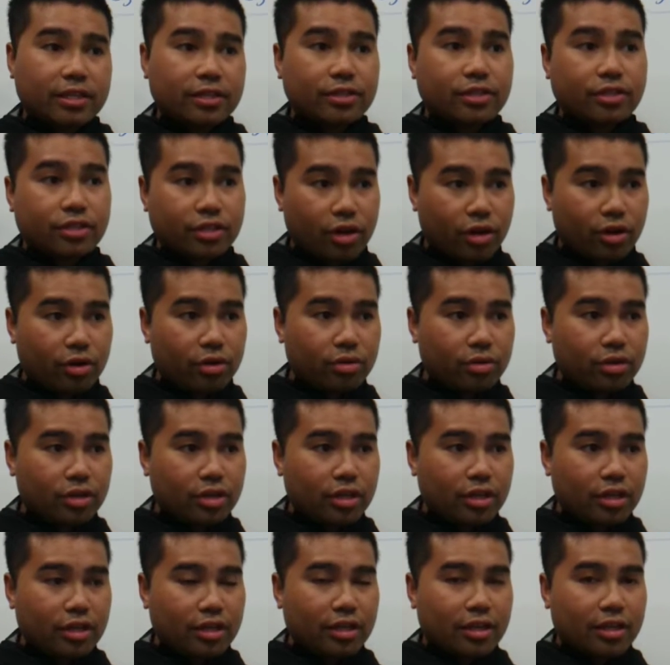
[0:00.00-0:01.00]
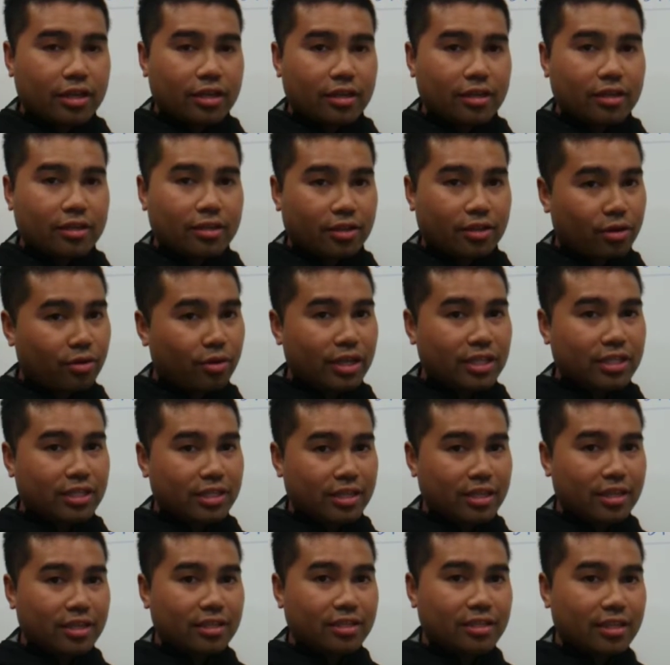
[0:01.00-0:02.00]
So the question
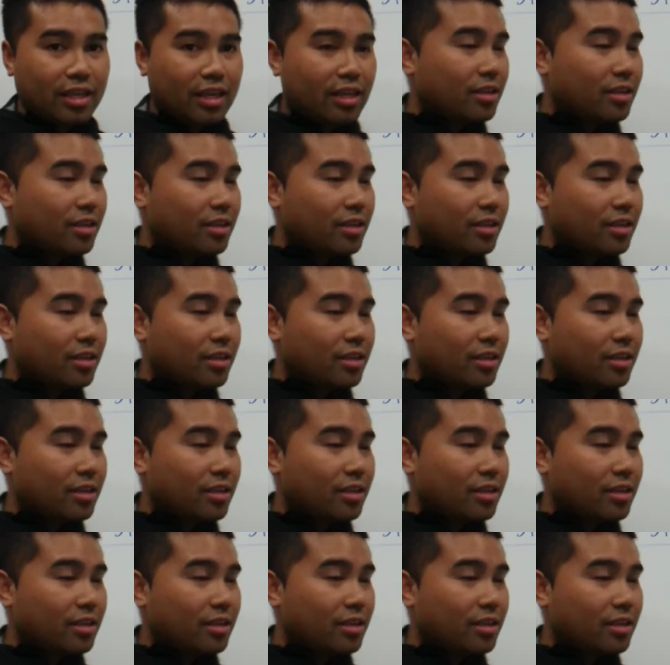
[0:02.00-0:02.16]
is